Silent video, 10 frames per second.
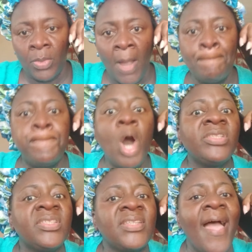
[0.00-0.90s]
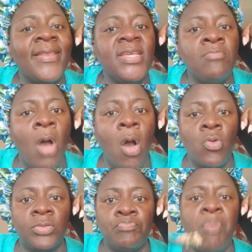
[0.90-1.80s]
Bust that in
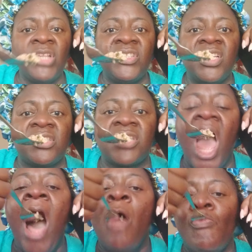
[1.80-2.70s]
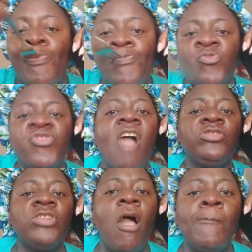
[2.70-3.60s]
mouth. Bust it.
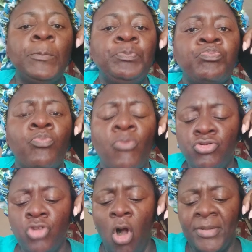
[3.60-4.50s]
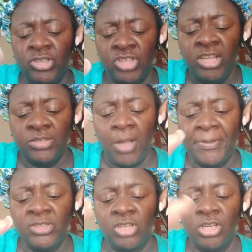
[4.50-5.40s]
Send them. No, me just a eat a
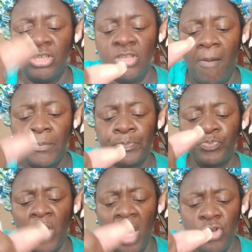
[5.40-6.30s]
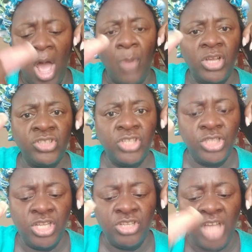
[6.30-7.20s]
piece of thing. Girl, you know how does
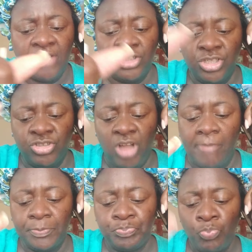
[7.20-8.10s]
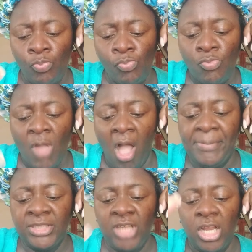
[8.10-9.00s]
it decent, decent. A
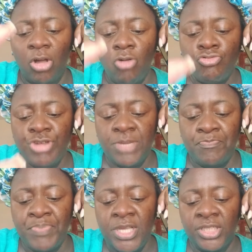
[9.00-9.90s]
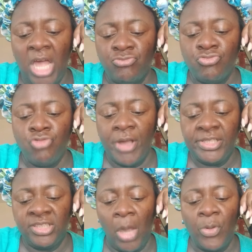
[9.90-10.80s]
piece of little green peas and
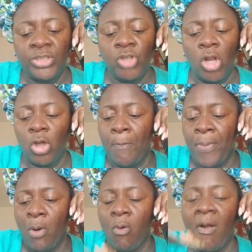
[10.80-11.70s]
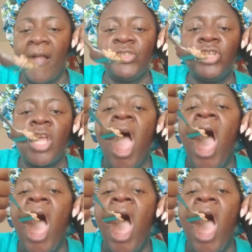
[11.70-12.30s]
rice. Yeah, with some little pork and thing.